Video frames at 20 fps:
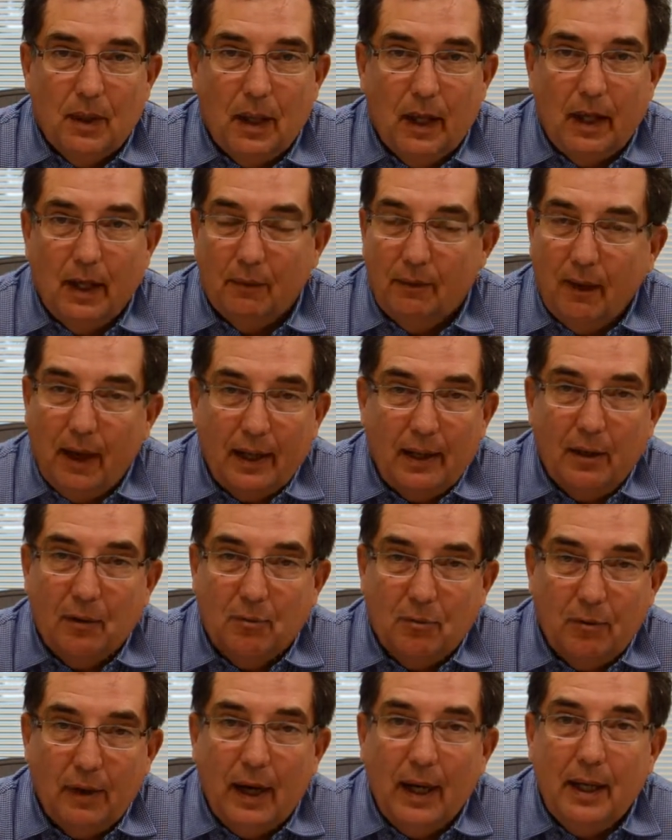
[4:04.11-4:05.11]
And if I
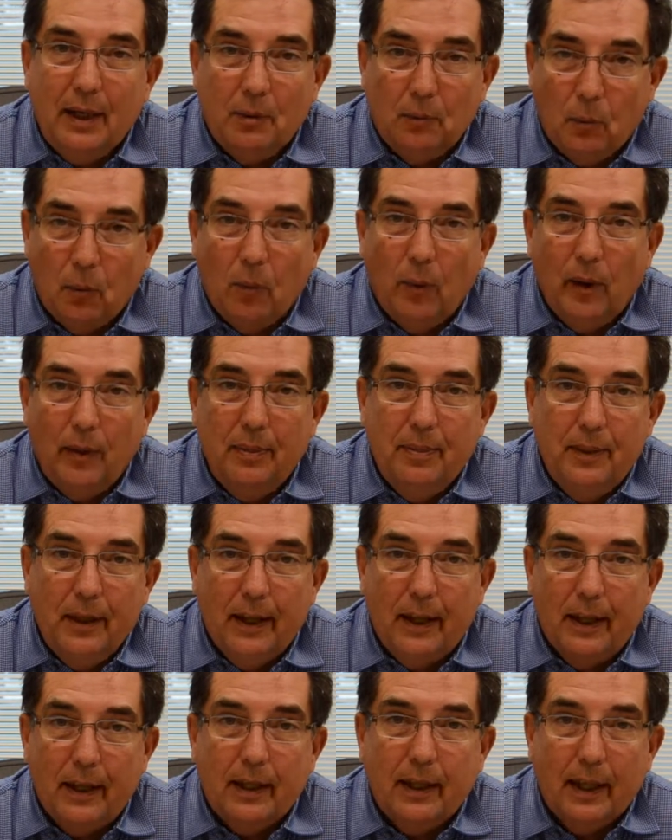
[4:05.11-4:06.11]
can find one
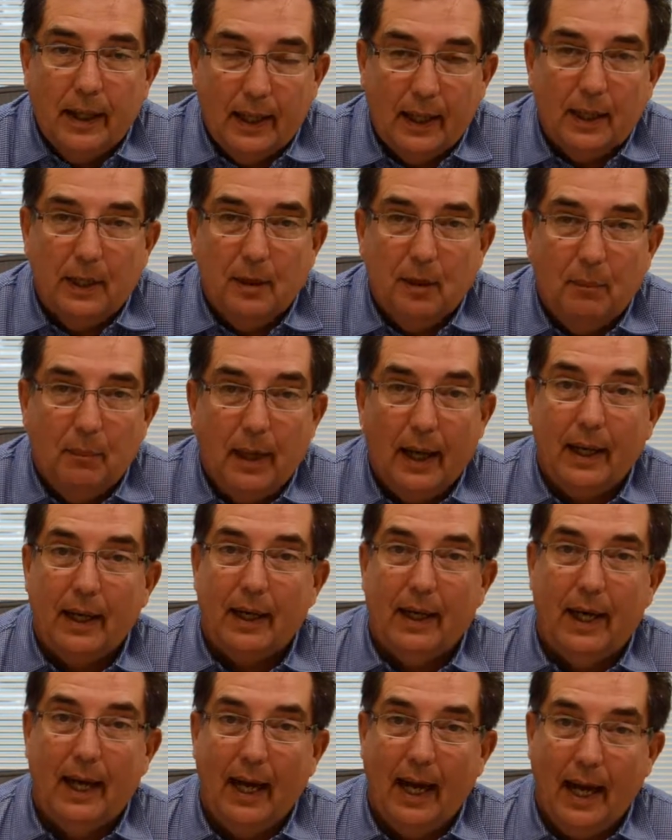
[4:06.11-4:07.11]
thing and I come back
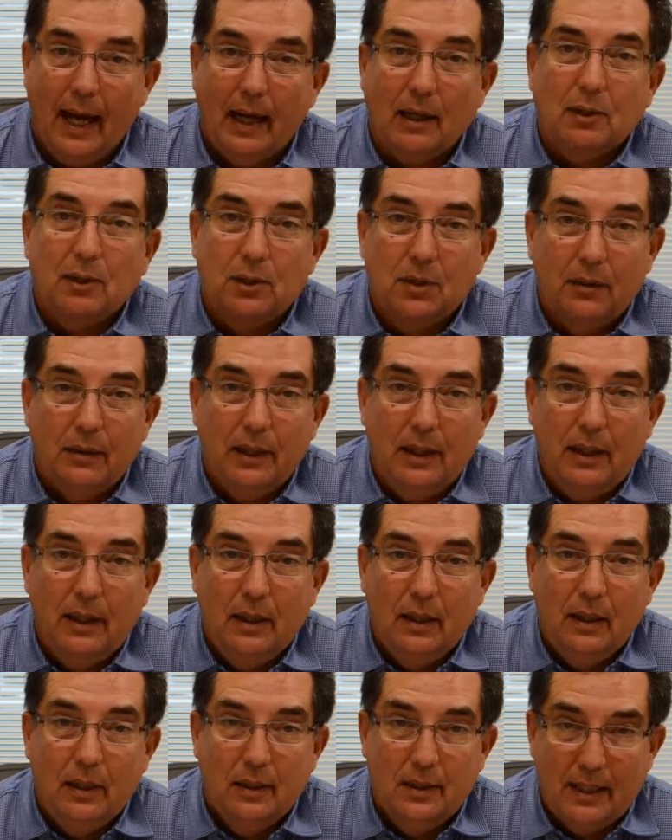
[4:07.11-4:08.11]
and I actually